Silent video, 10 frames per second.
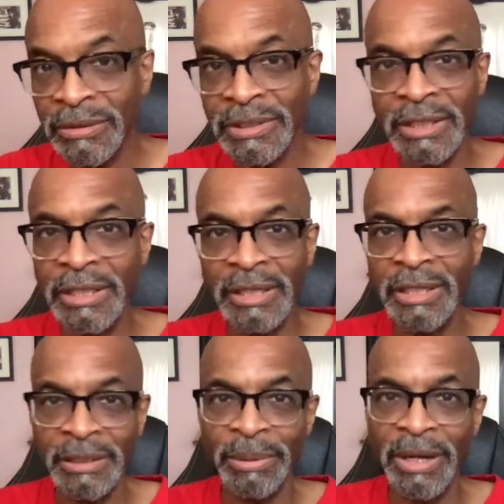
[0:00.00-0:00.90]
in
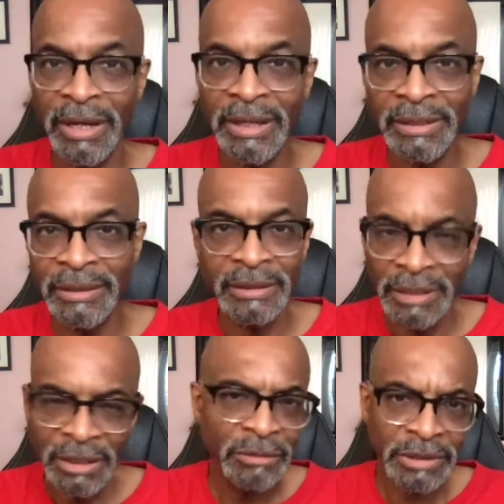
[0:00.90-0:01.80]
the pond, and
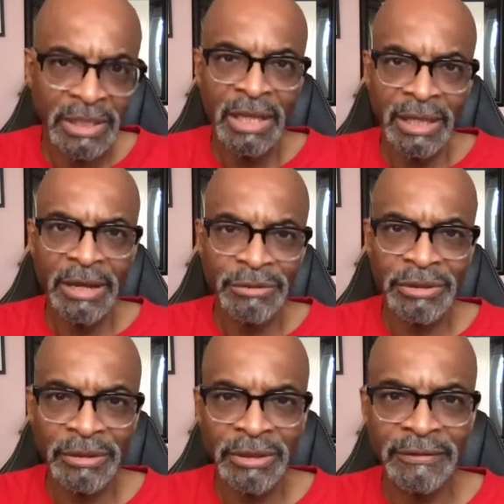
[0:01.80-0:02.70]
lounging
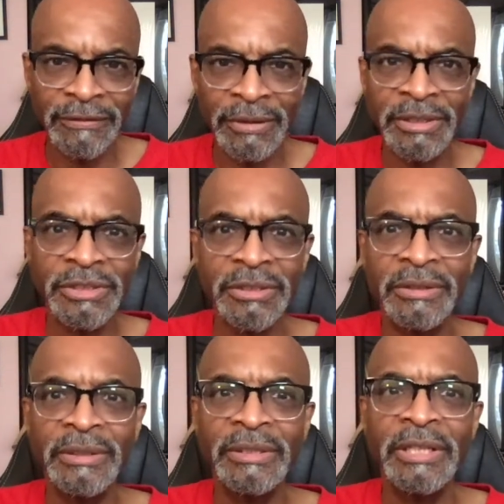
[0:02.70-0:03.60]
on the furniture,
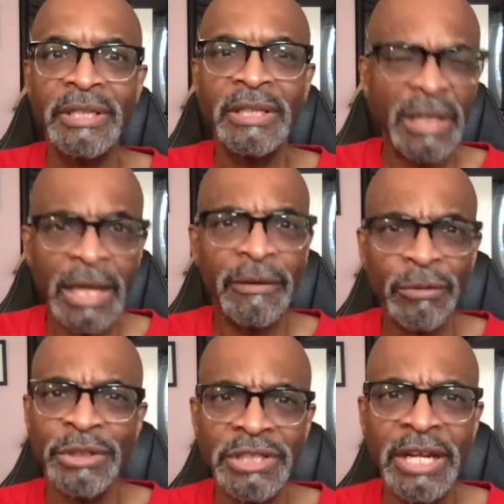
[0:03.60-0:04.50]
and of
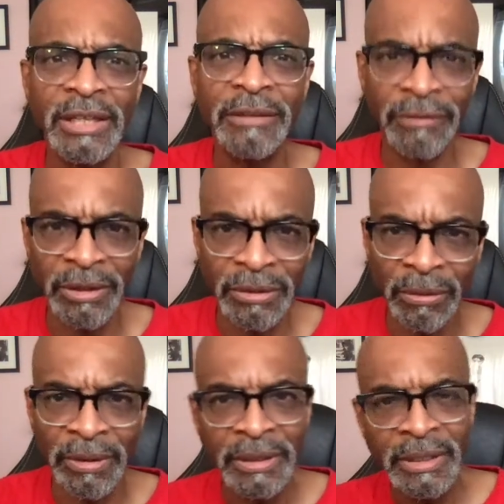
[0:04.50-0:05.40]
course checking the front
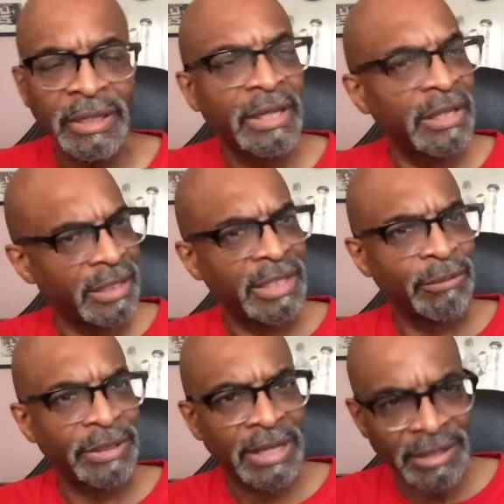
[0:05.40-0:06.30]
door. Then he
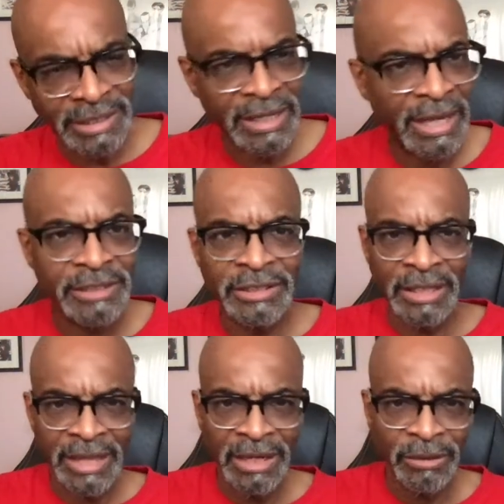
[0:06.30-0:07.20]
went down the side and checked
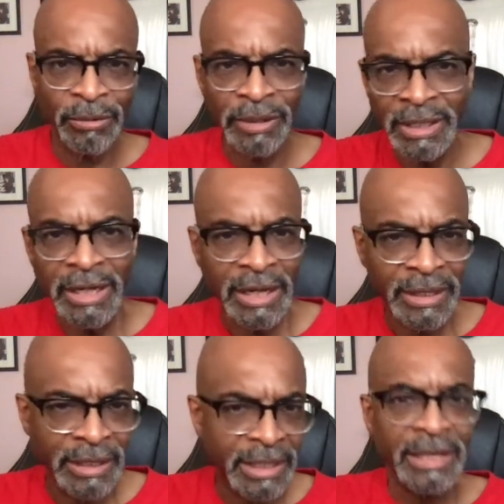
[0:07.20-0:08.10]
that door, and
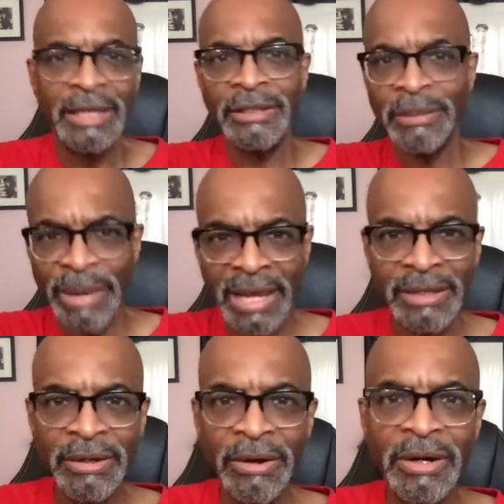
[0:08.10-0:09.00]
then into the
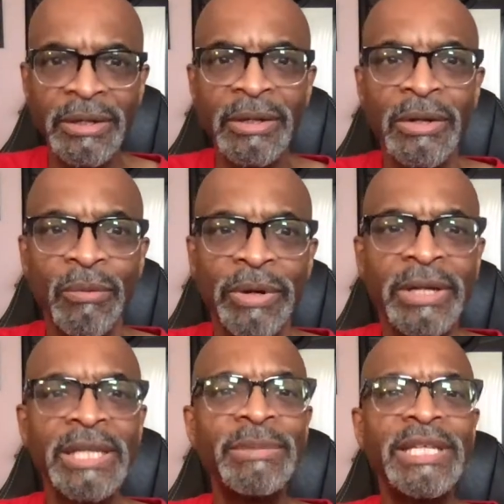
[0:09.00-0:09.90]
backyard, where
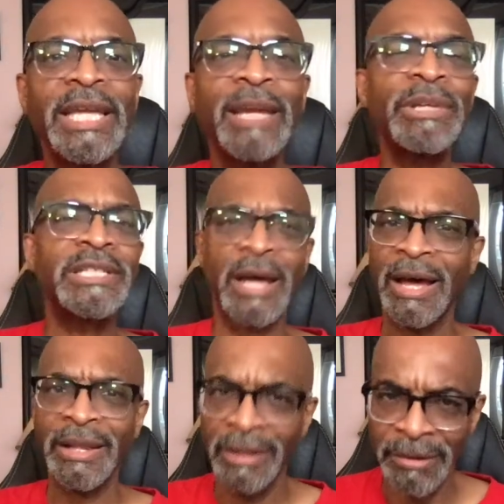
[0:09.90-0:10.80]
he became a
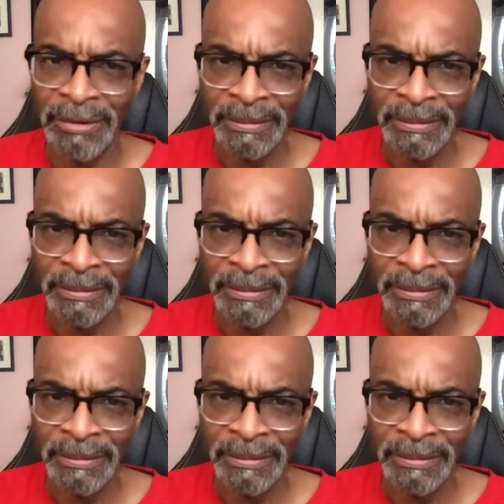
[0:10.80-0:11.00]
toddler,